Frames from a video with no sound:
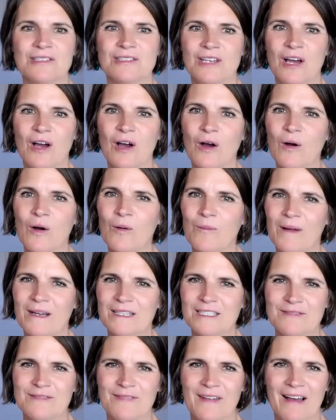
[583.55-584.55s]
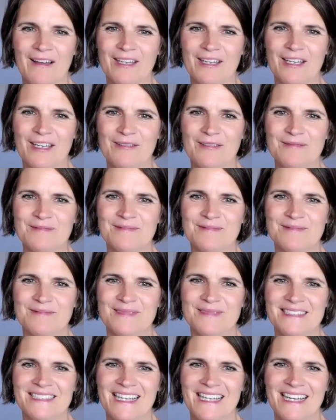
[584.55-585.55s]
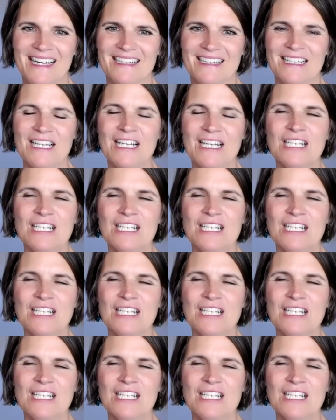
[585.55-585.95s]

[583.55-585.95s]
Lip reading: so much value. Yeah.